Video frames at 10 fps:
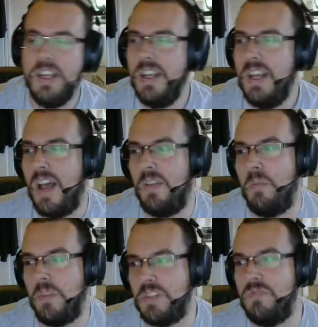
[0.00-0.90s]
and then
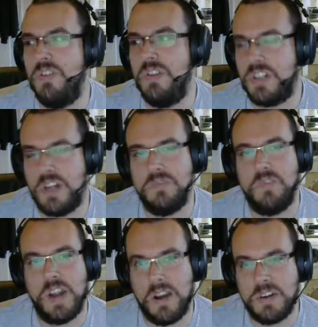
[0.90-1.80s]
once you start to
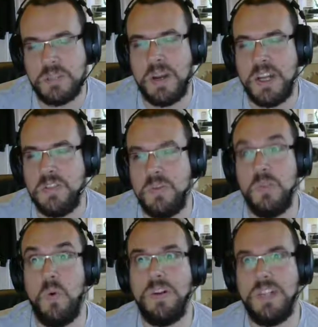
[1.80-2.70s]
run out of space or you
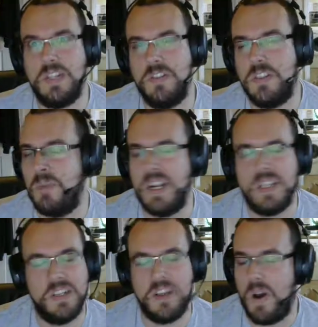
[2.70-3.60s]
want extra space,
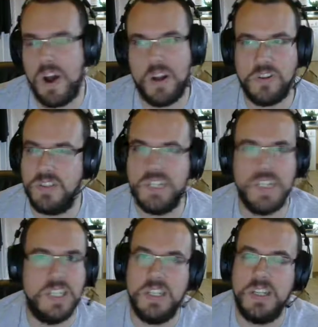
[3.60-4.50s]
so your hard drive is
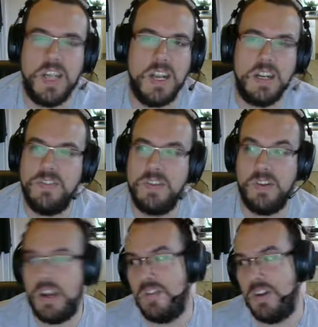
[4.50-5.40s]
easy to get,
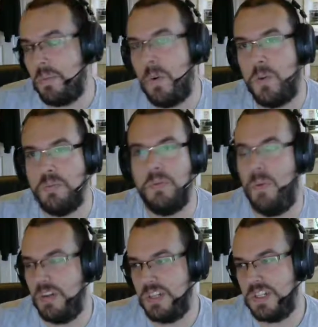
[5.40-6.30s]
even a portable
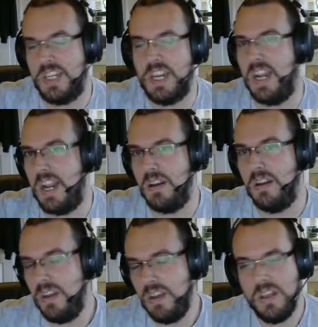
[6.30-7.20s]
one, stick it in,
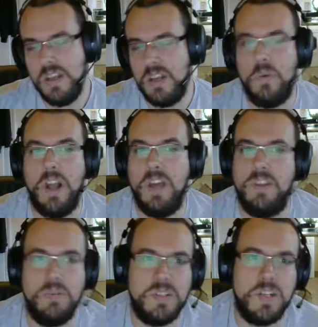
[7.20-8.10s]

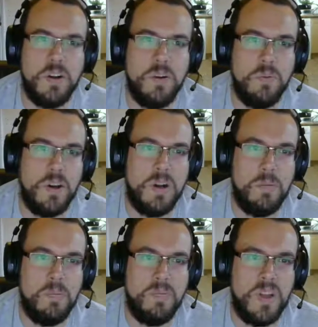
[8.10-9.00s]
whatever. So
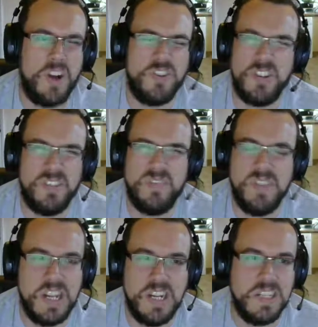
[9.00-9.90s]
hard drives are
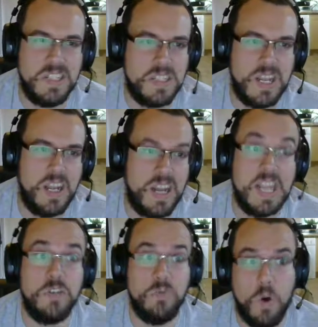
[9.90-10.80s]
easy to get
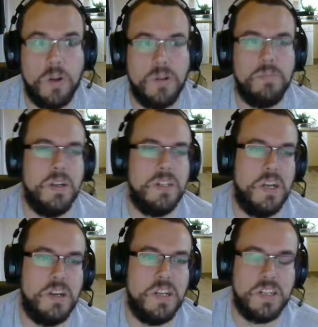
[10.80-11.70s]
later on, but
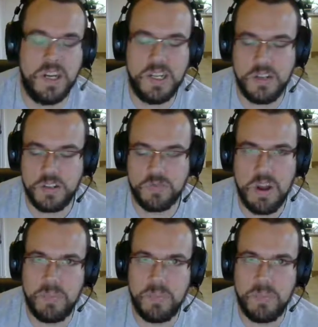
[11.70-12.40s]
I decided to scrap